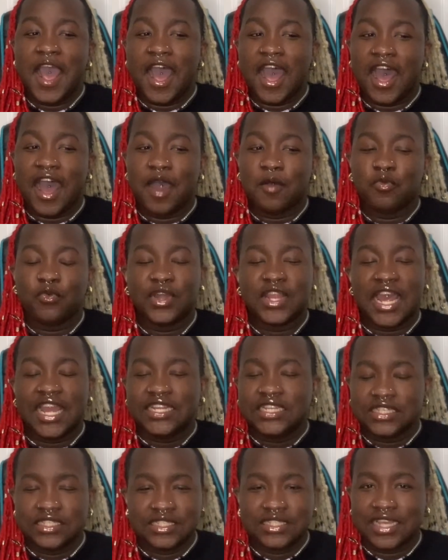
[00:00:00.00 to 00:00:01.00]
Well, I
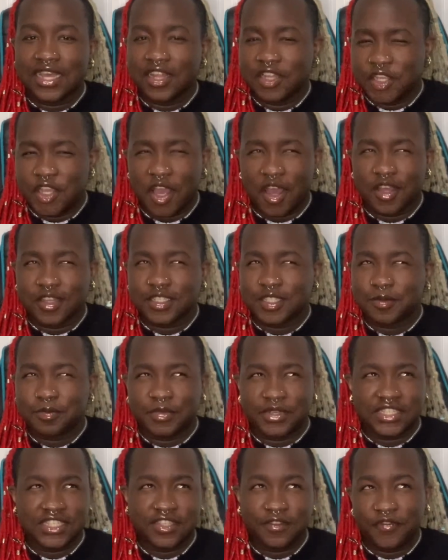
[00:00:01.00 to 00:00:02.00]
didn't tell y'all
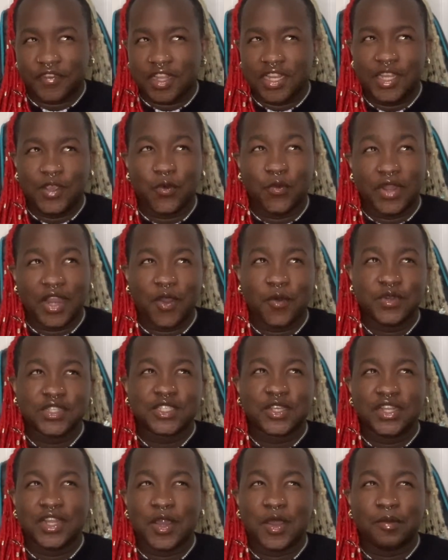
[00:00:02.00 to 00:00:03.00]
specifically when I was
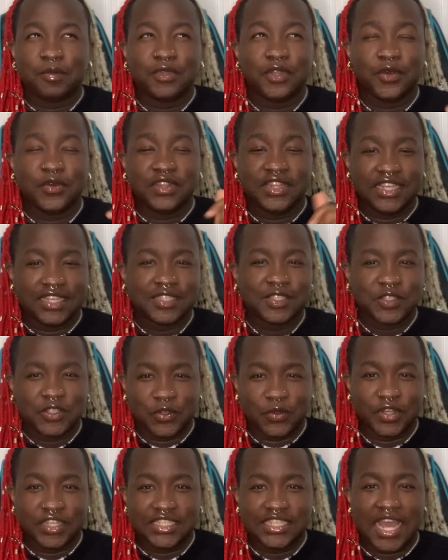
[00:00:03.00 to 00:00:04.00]
going to upload this
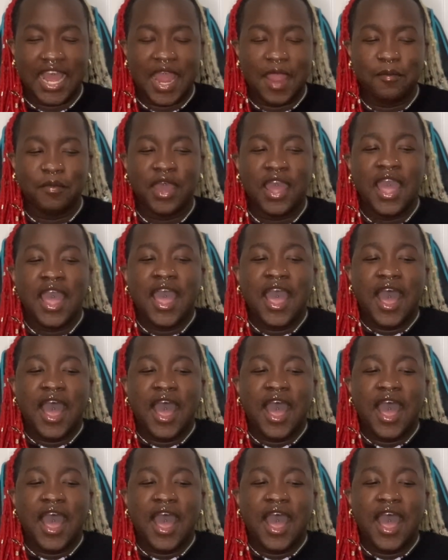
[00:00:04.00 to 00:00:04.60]
story time.